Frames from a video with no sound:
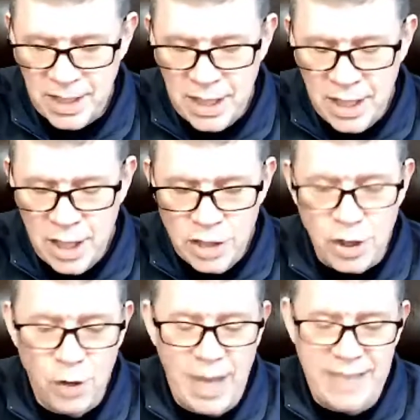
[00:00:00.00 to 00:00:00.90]
Yeah.
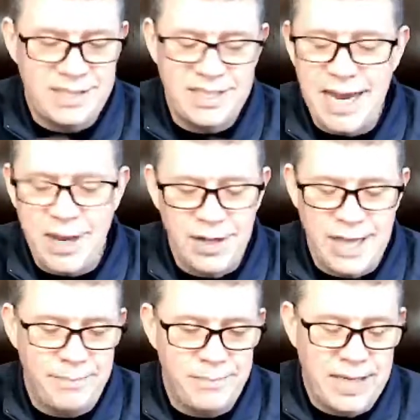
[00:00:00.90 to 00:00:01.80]
So I'd say all
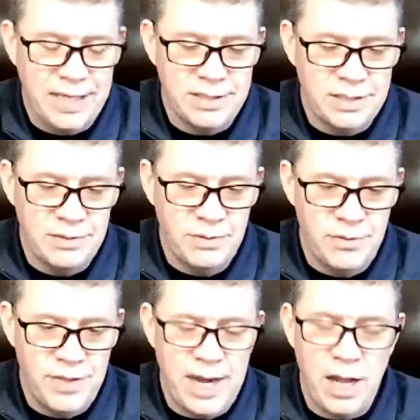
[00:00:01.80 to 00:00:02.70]
that because
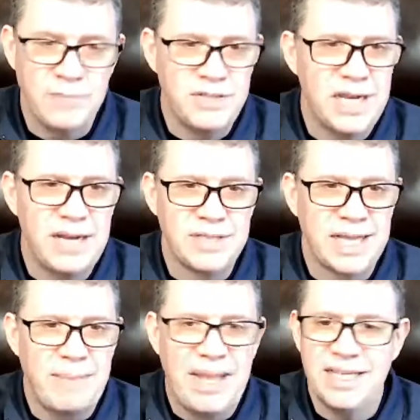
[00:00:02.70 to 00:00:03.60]
then all of a sudden I was
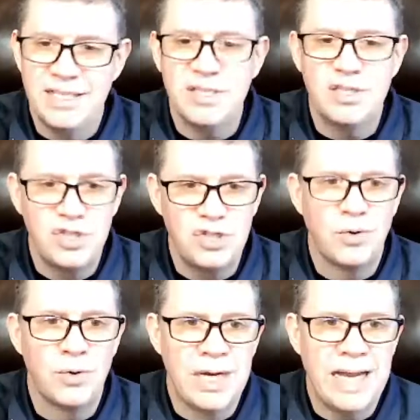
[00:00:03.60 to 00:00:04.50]
like, man, this is a
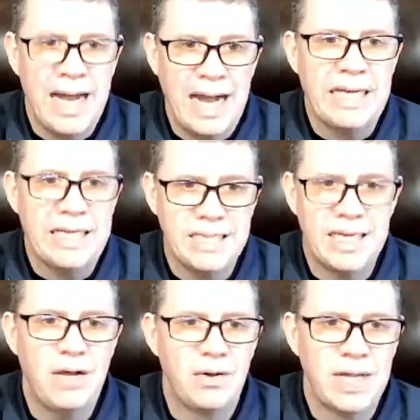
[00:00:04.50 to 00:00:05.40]
story I need to
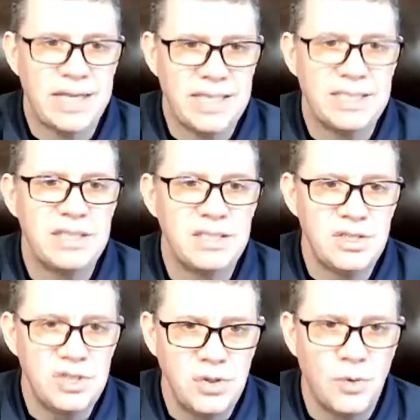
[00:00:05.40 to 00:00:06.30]
tell. Like, this is a
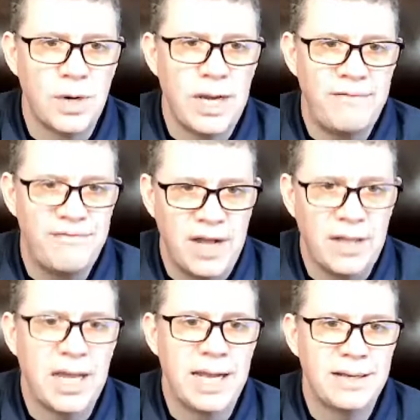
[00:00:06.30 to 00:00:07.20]
story I
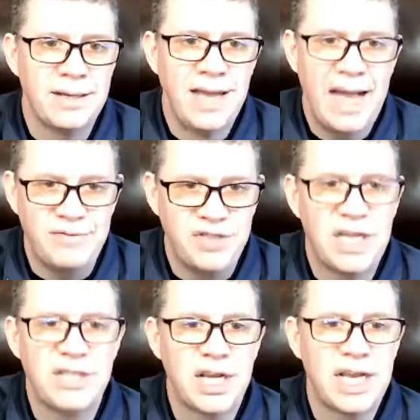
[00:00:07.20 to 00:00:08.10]
felt like I have
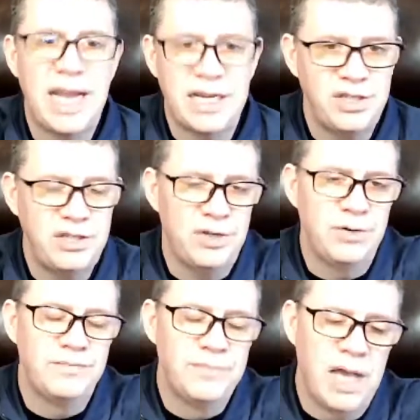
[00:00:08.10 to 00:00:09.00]
such a connection
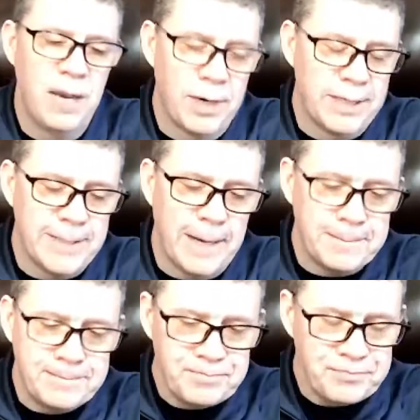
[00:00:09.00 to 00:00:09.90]
to, I want to
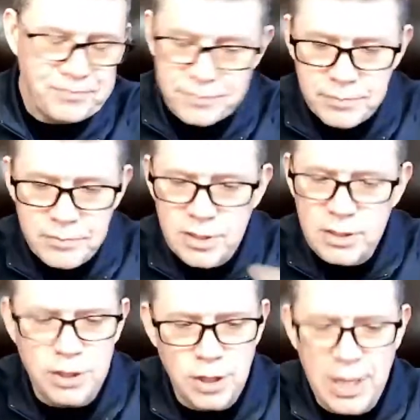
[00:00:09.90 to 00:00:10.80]
tell.
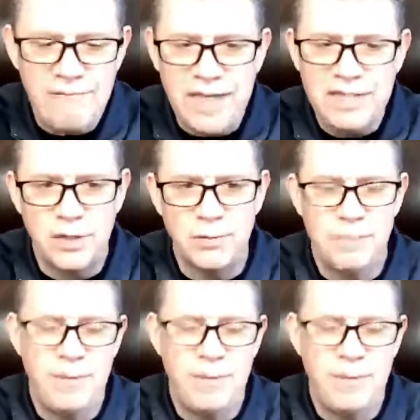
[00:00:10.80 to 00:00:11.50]
So that festered with me